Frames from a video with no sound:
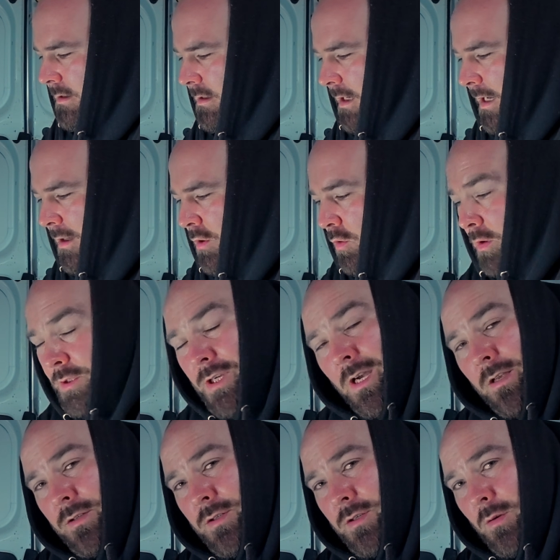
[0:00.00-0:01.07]
I can only
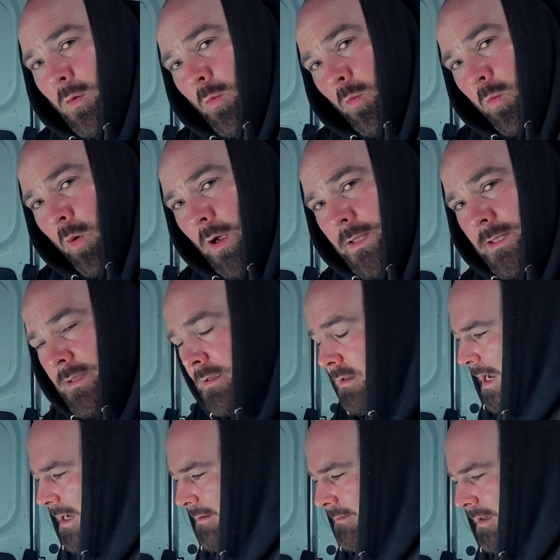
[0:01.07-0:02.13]
charge one,
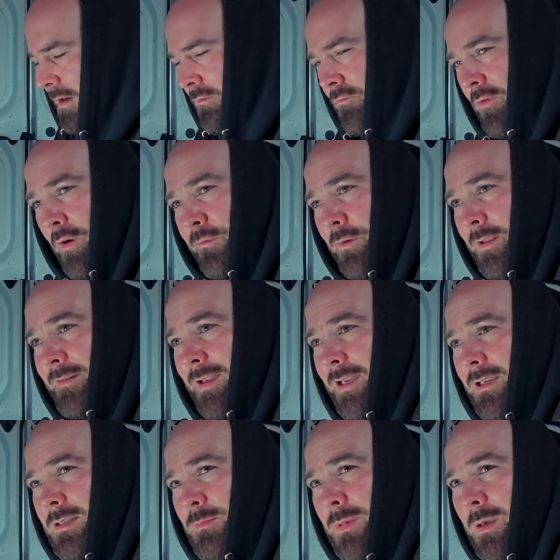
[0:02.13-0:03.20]
and it roughly
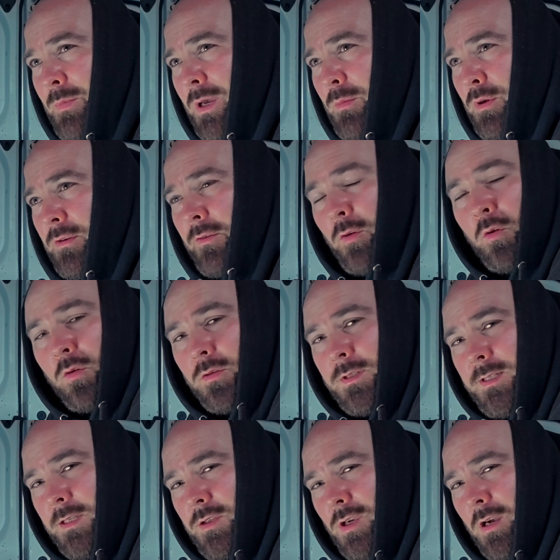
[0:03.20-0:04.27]
takes maybe about 2 hours
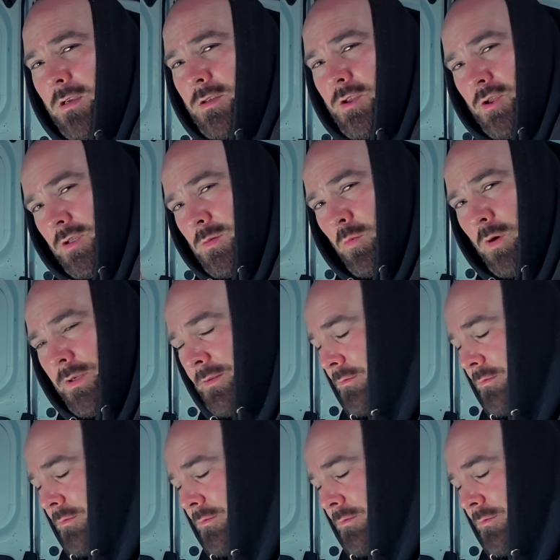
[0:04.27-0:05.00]
to charge just one of